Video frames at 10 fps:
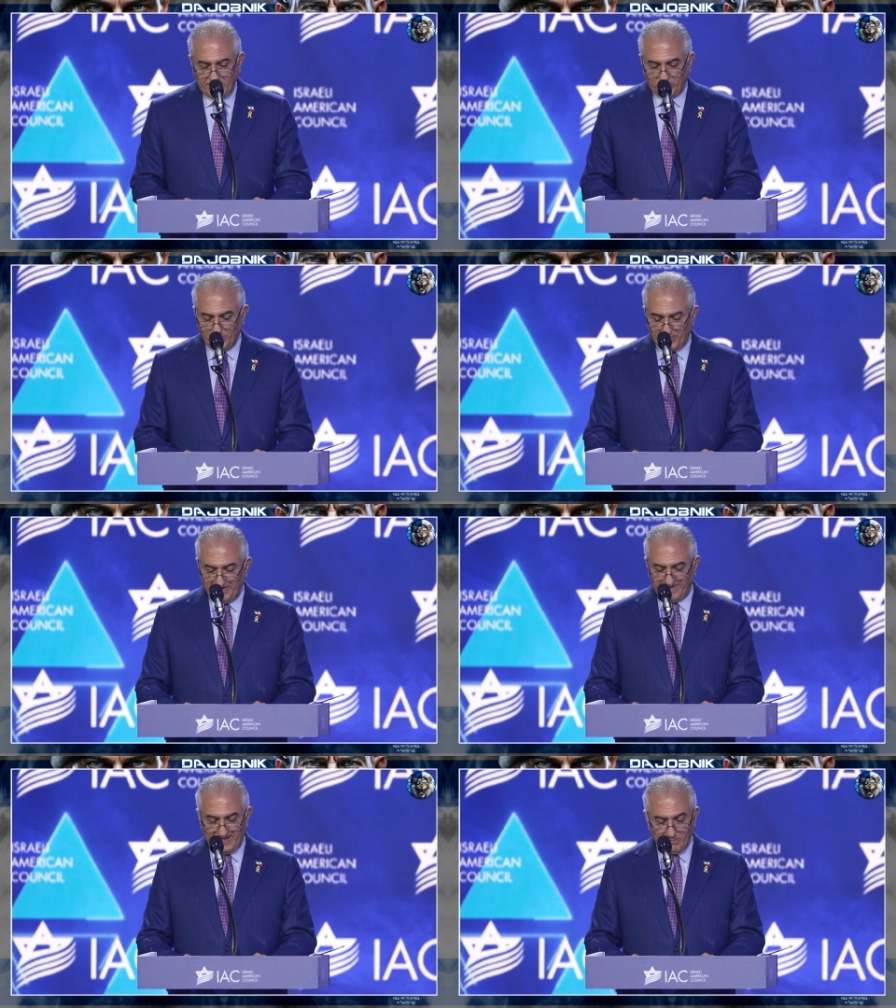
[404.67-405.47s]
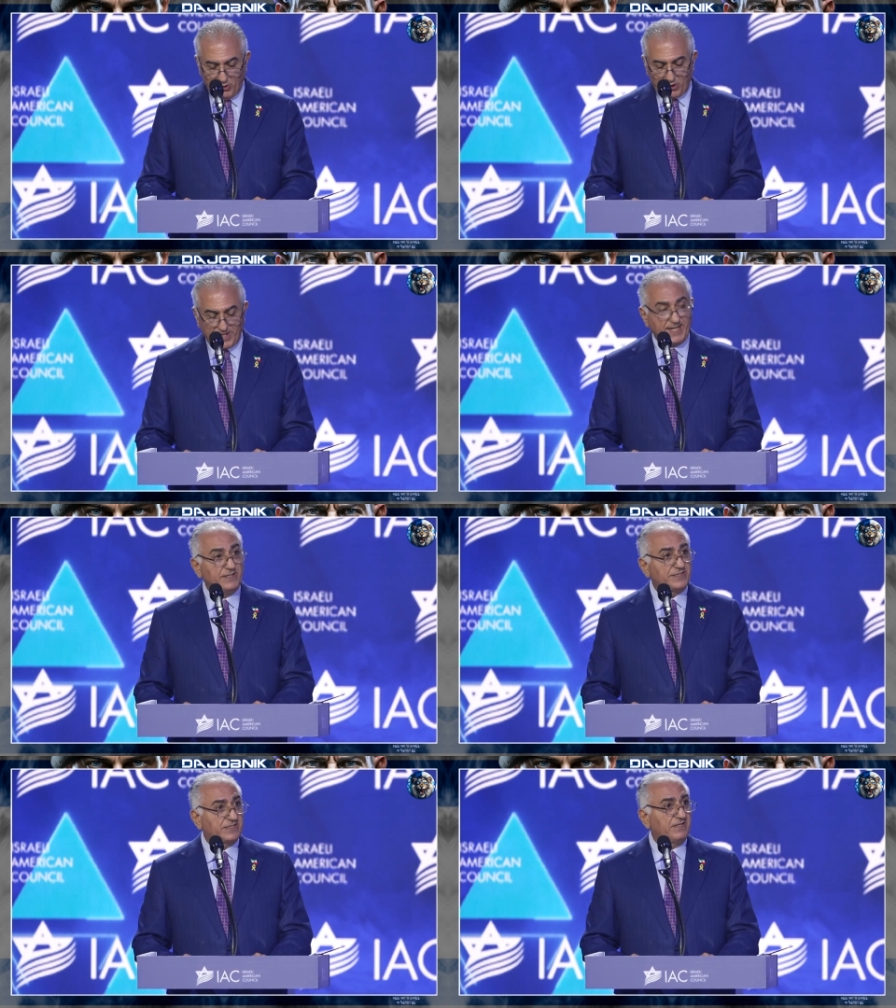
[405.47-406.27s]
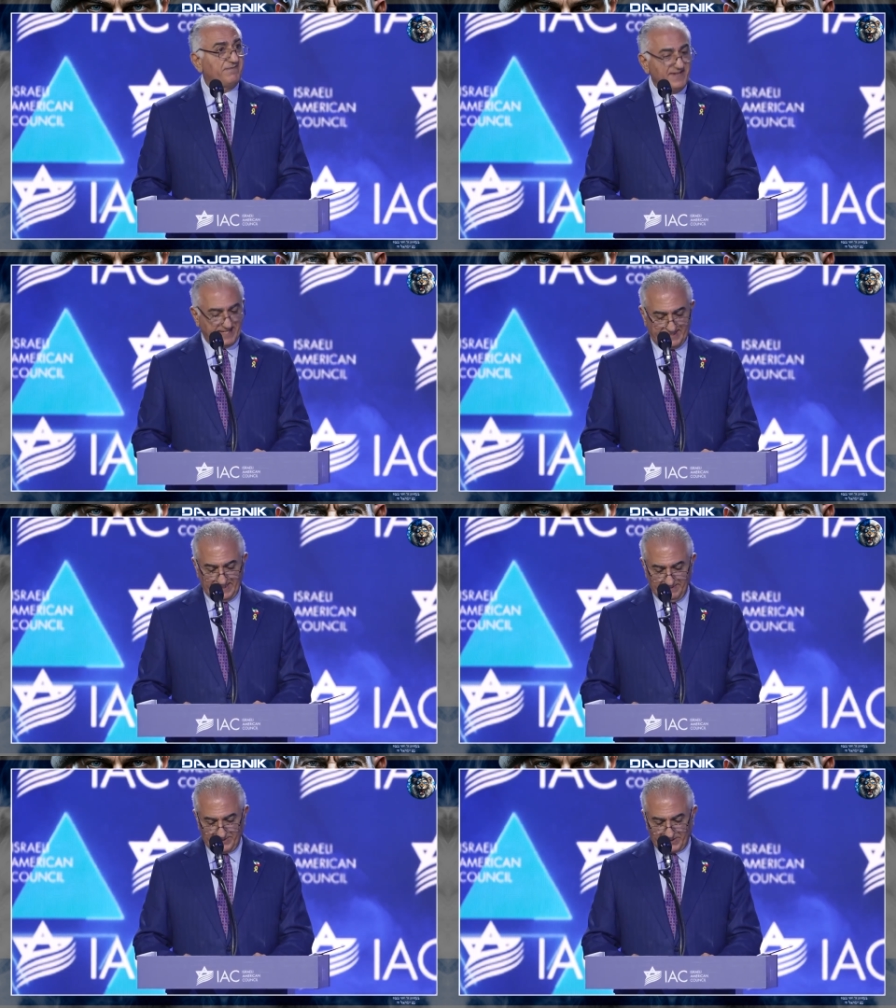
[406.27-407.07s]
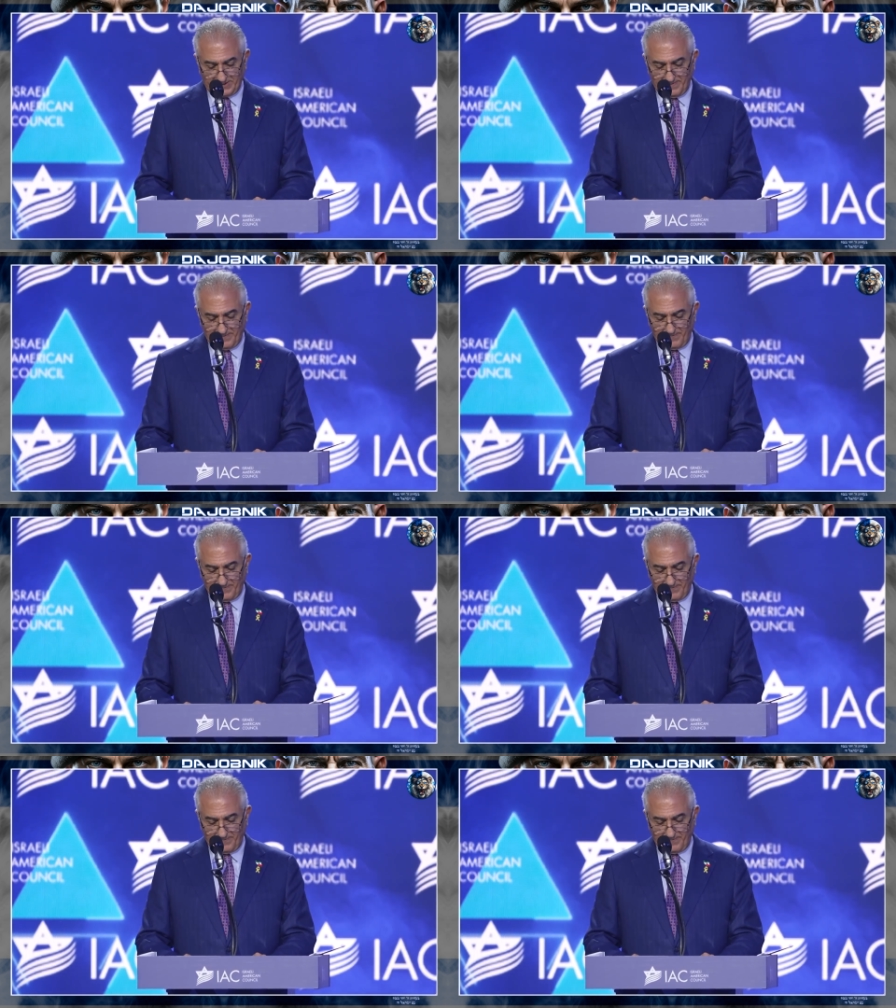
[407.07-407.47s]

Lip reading: to prevent more innocent victims,